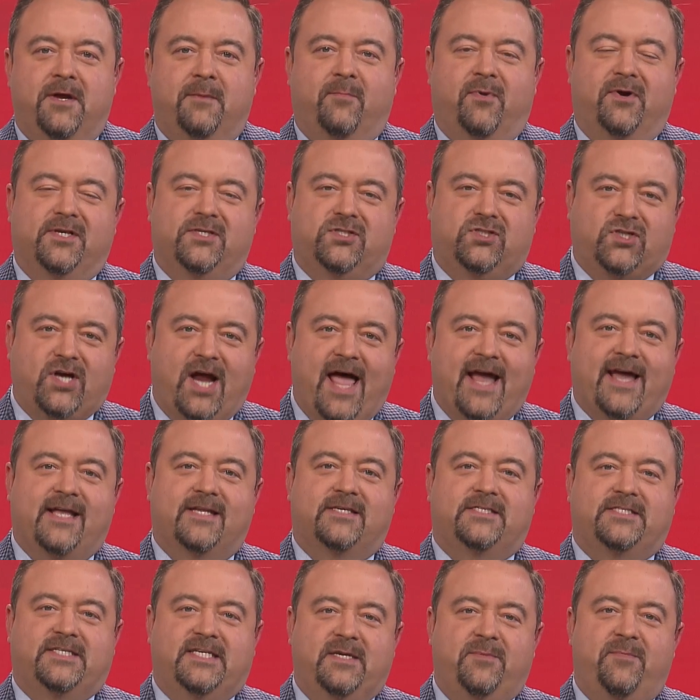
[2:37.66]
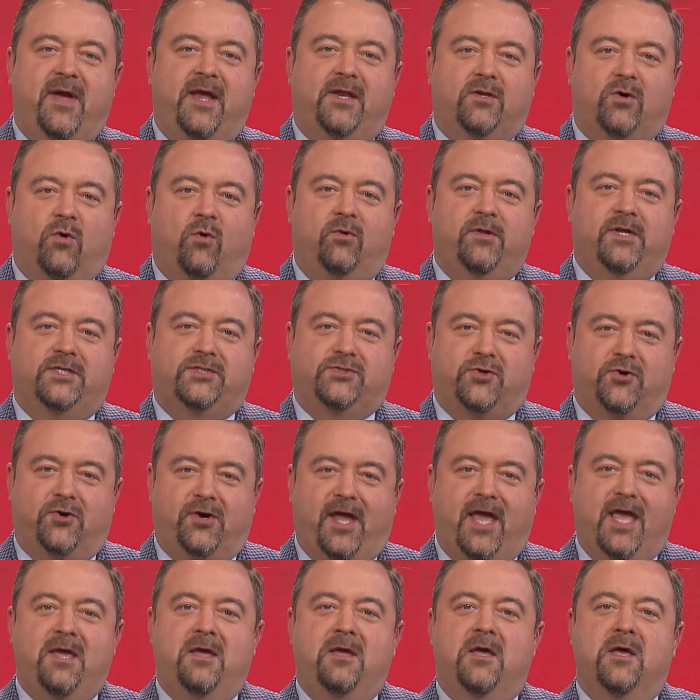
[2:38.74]
but his Jackets teammate goalie
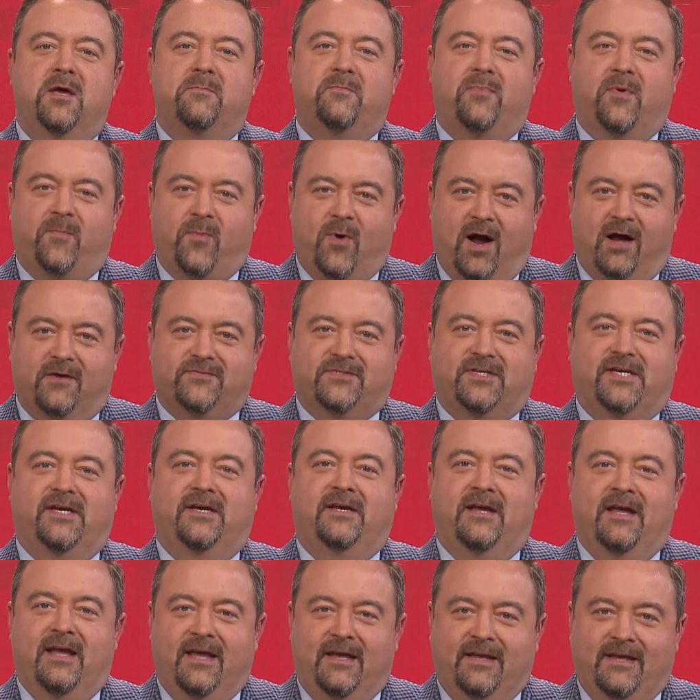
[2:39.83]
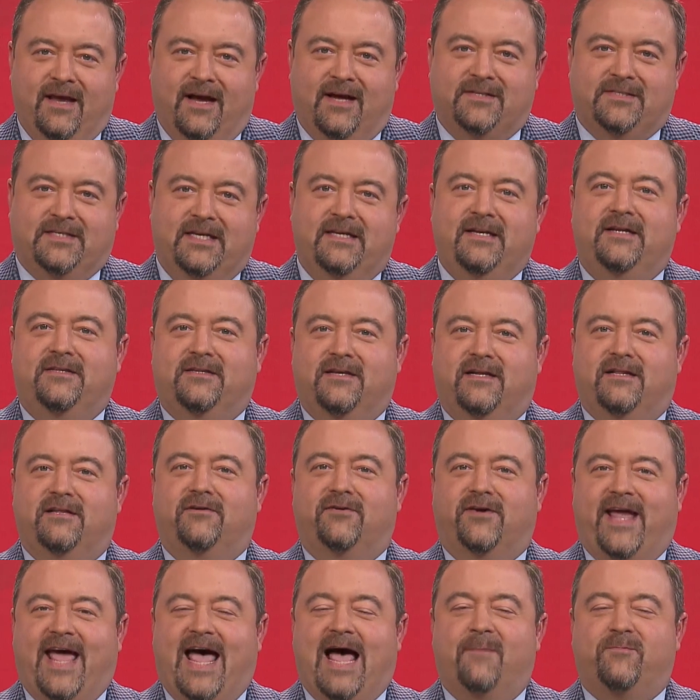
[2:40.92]
Sergei Bobrovsky. Yes, you need to
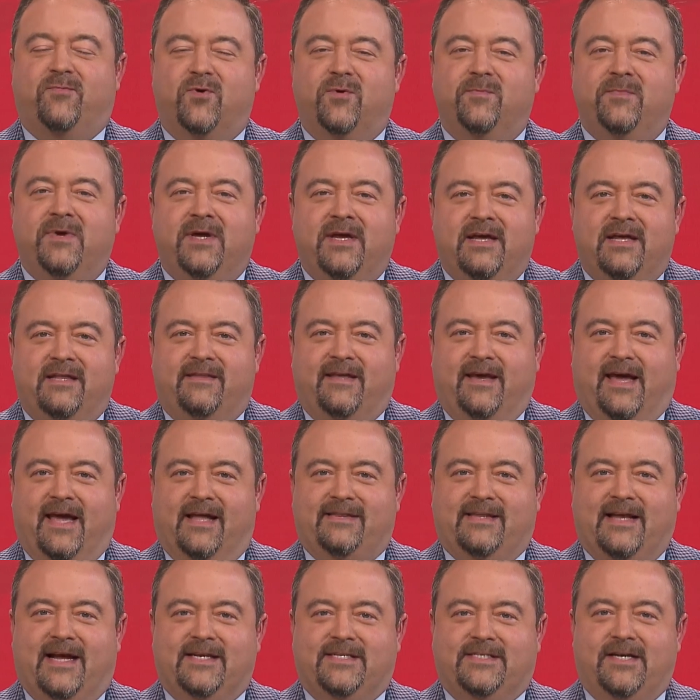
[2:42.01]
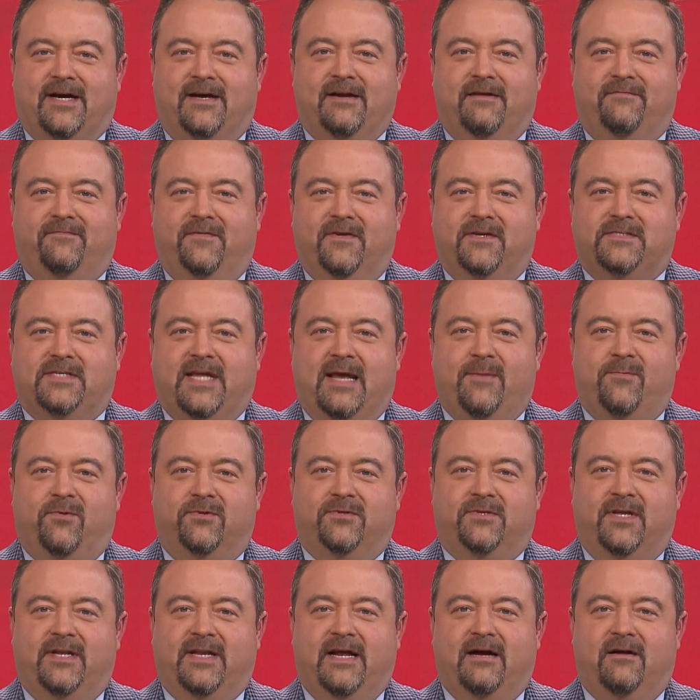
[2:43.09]
clear cap room to get that done if he's able
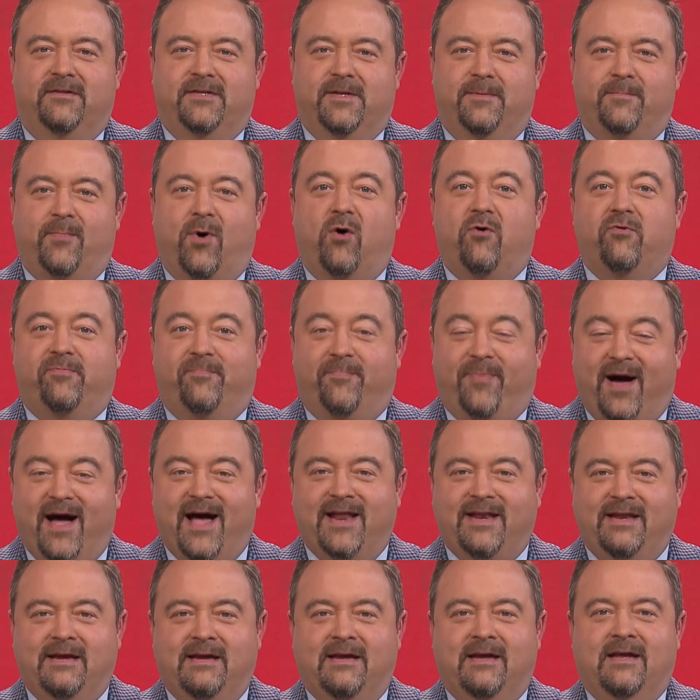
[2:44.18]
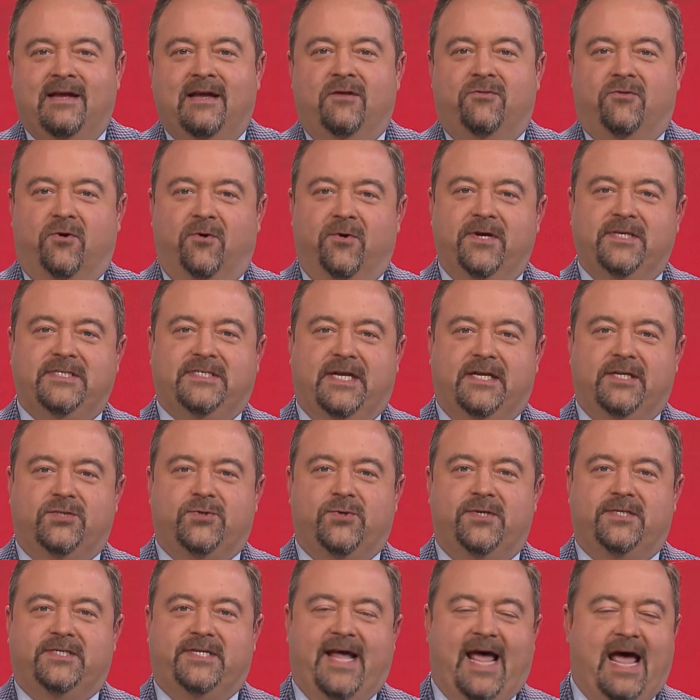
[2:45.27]
to nail them both, but there is
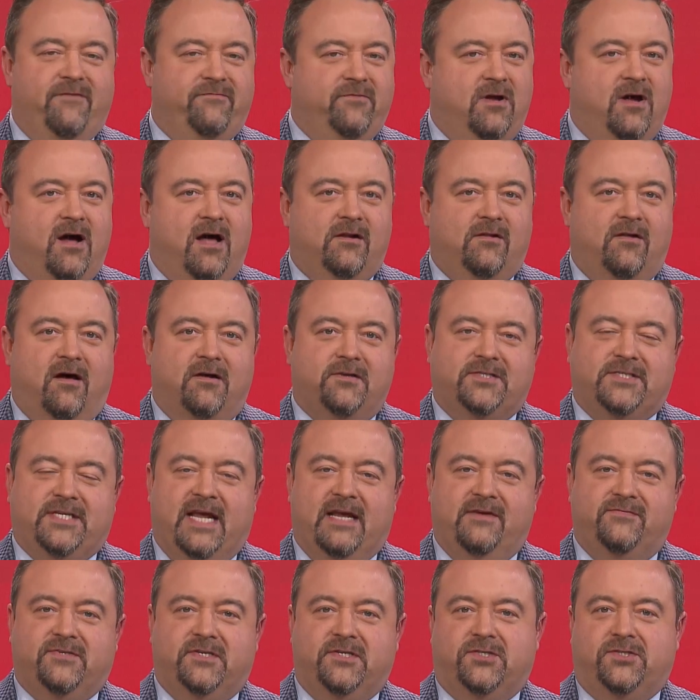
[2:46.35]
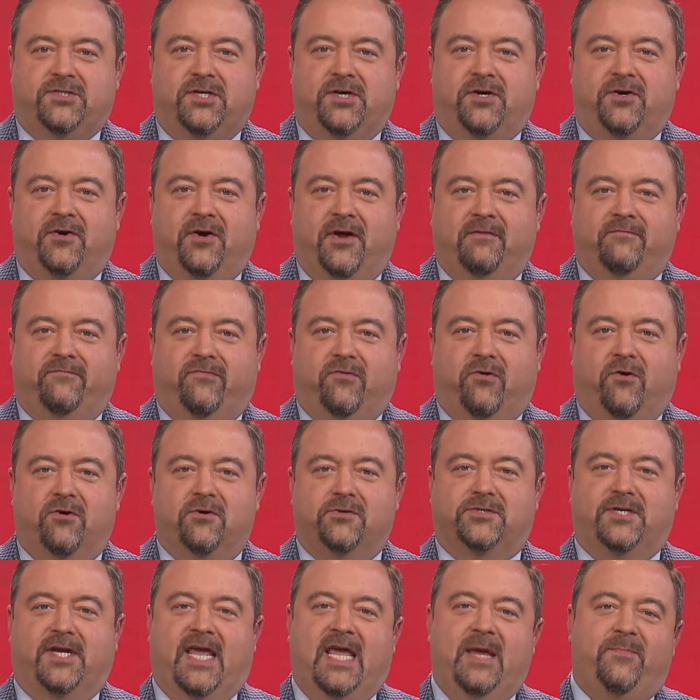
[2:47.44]
interest. They haven't got a lot of saves this year in
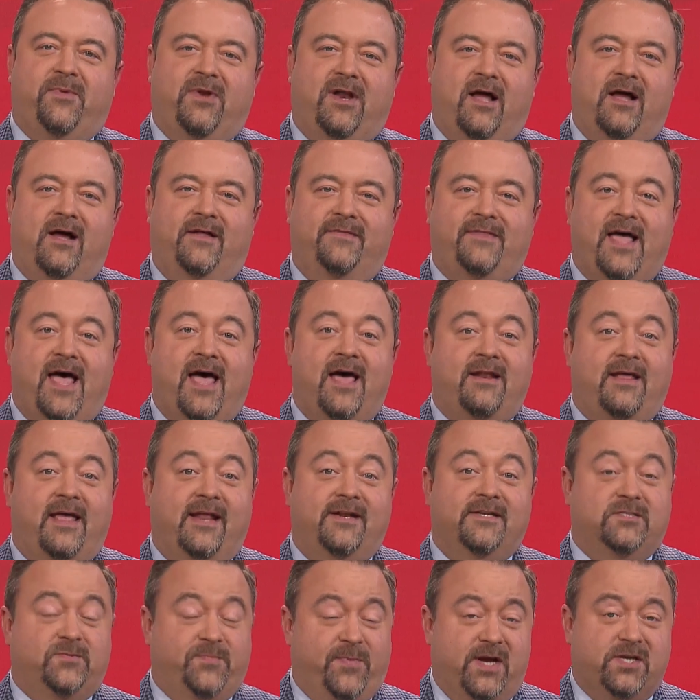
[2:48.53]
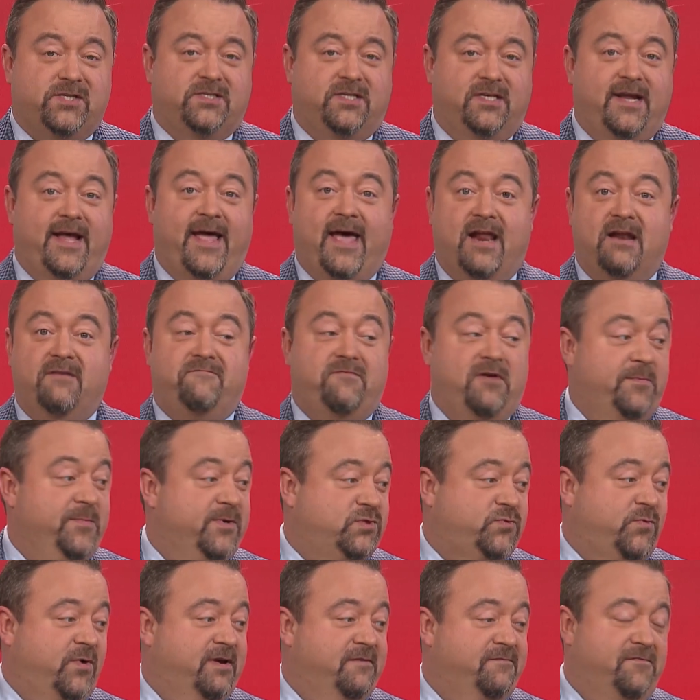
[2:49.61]
Florida, so keep an eye on that, and especially ahead of
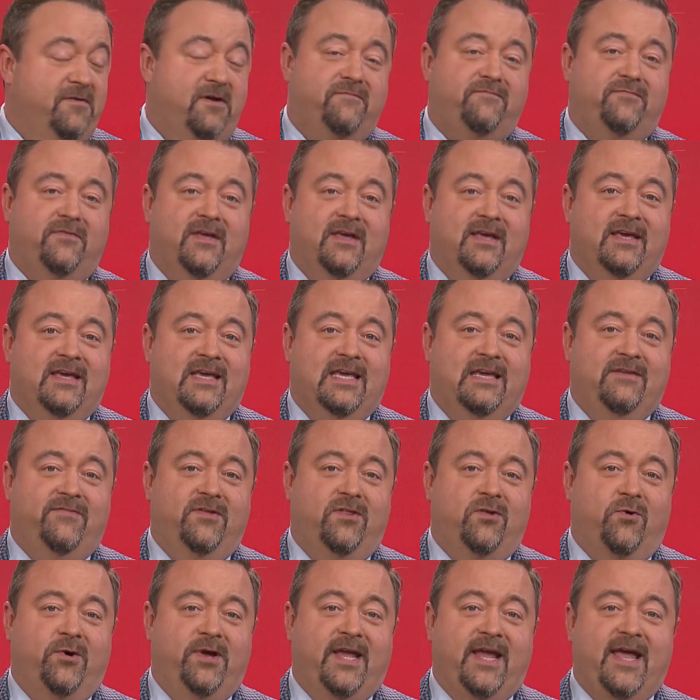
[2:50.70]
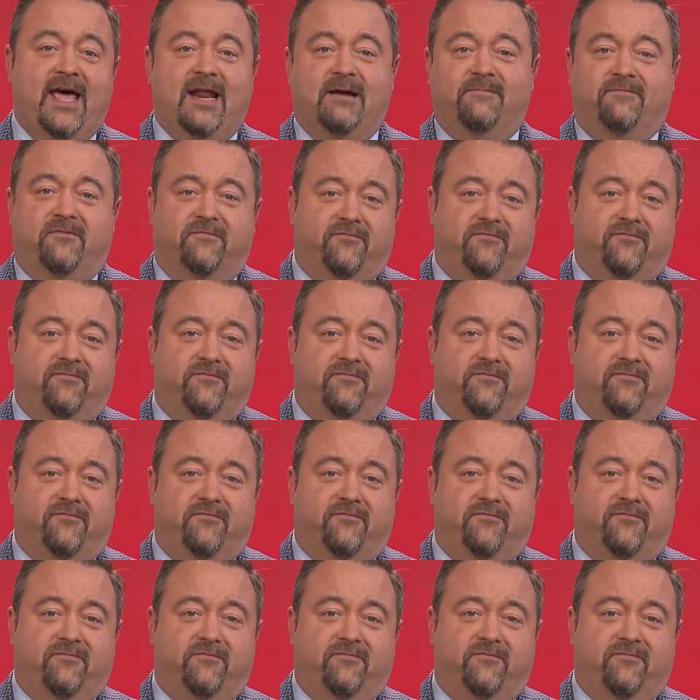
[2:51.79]
February 25th, even though he can get him for